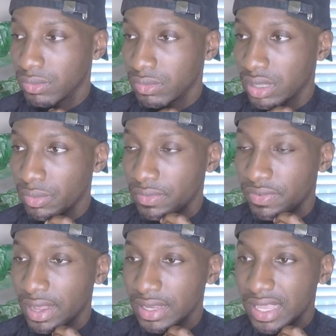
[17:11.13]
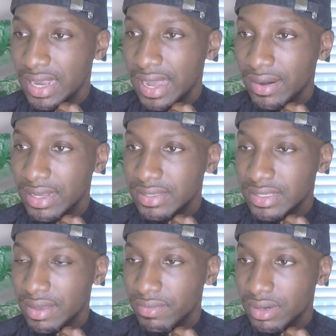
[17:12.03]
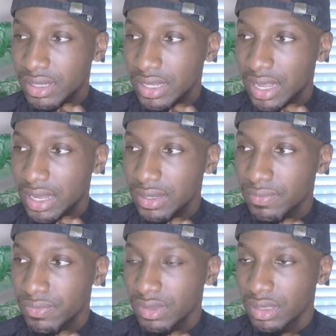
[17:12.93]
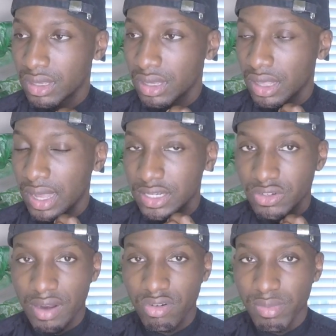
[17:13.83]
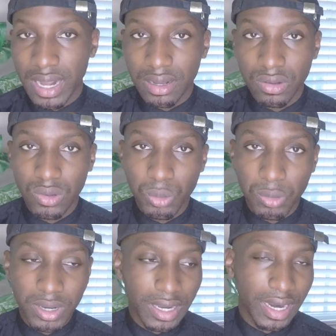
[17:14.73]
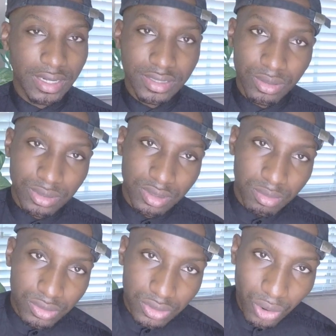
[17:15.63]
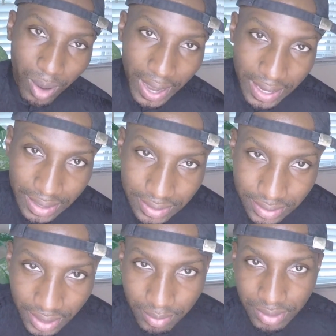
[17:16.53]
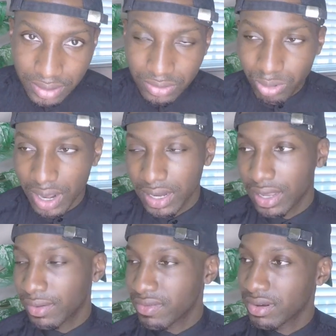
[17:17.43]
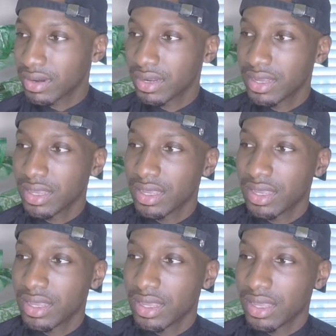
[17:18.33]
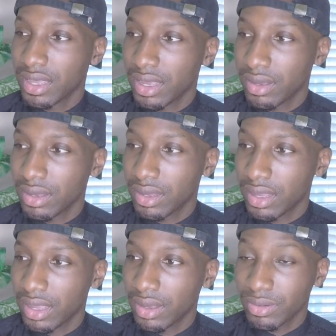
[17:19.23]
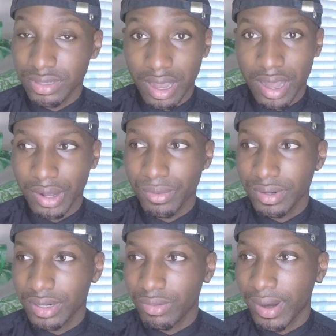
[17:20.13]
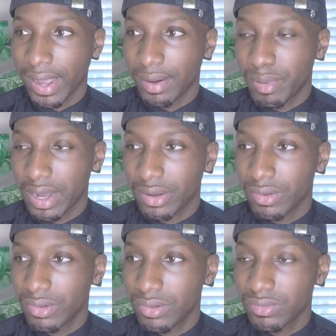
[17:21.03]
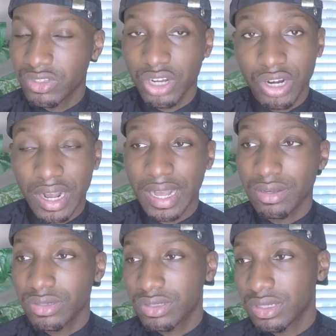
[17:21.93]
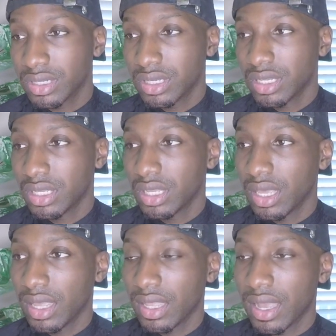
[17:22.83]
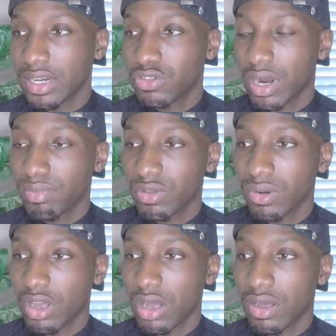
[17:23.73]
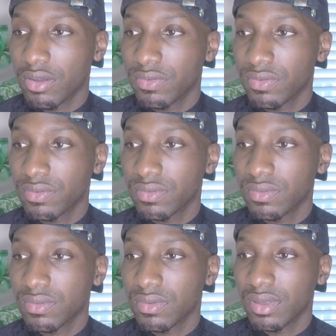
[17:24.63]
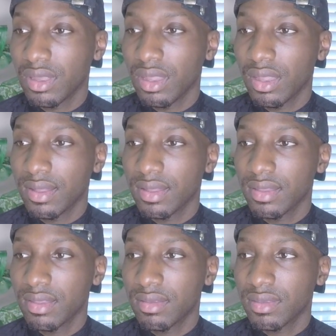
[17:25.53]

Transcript: Then we finally get out at 7 o'clock. I drive her back home. Oh my gosh, it was the most quietest, emptiest ride ever. And it was awkward to ride back home to her house. And I dropped her off and